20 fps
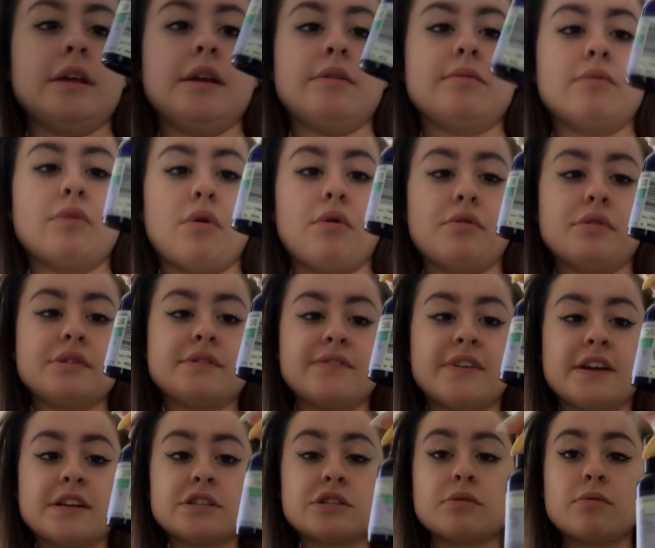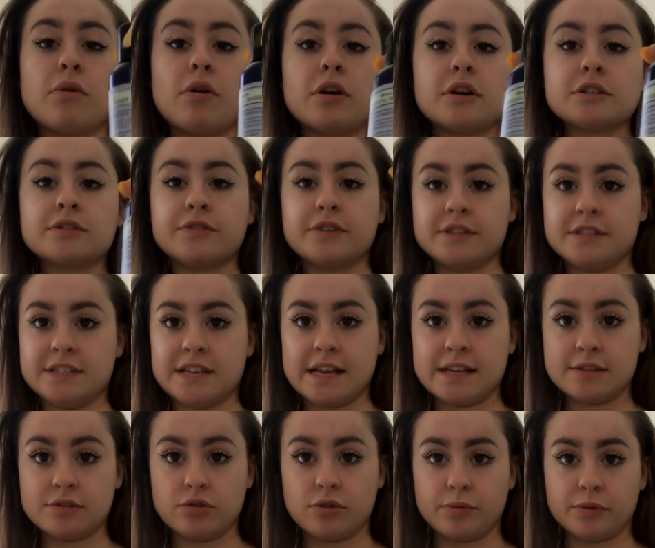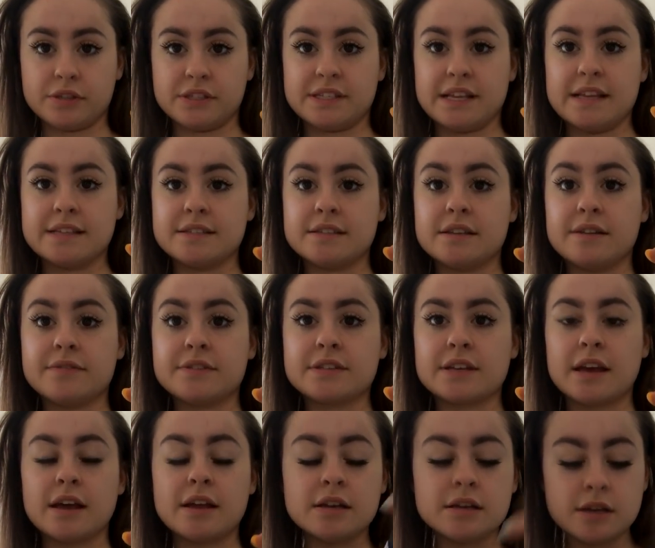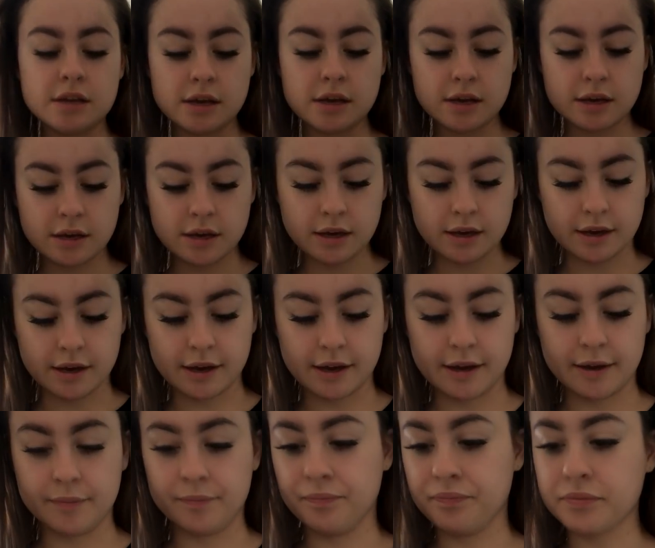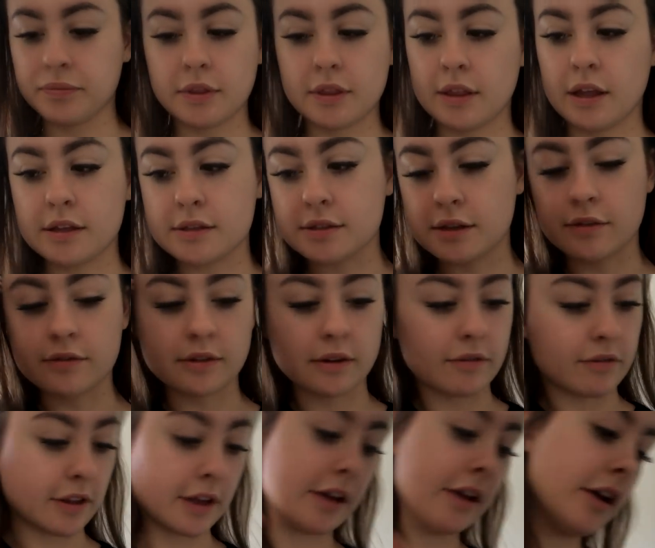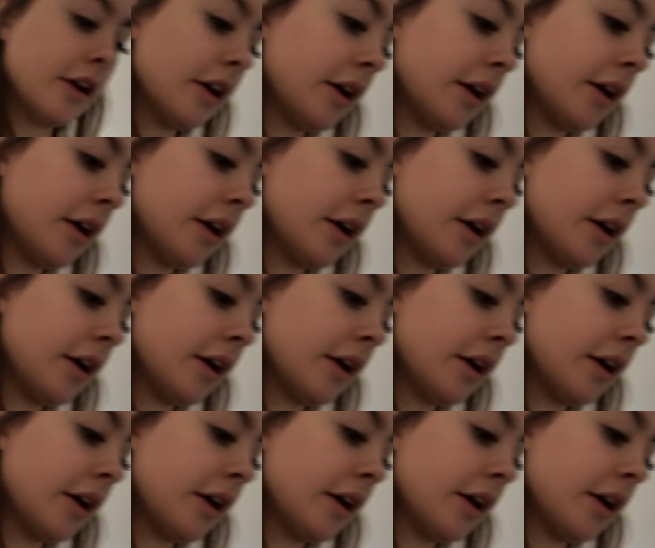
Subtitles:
the Rose facial wash for normal to sensitive skin. That stuff's lovely.